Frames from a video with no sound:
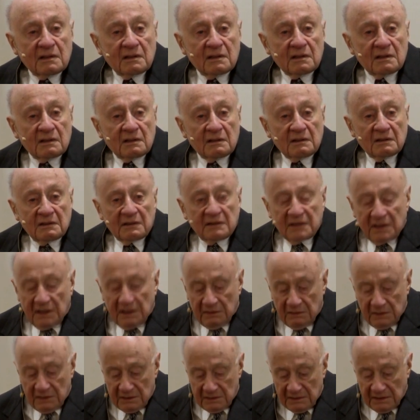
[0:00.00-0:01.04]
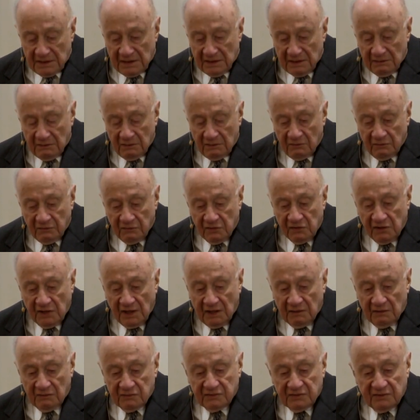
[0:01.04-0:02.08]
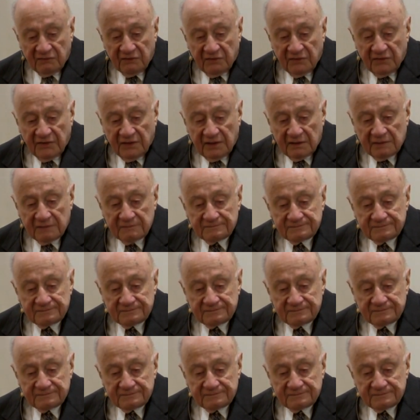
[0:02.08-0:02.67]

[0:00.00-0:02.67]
That, that overshadows everything.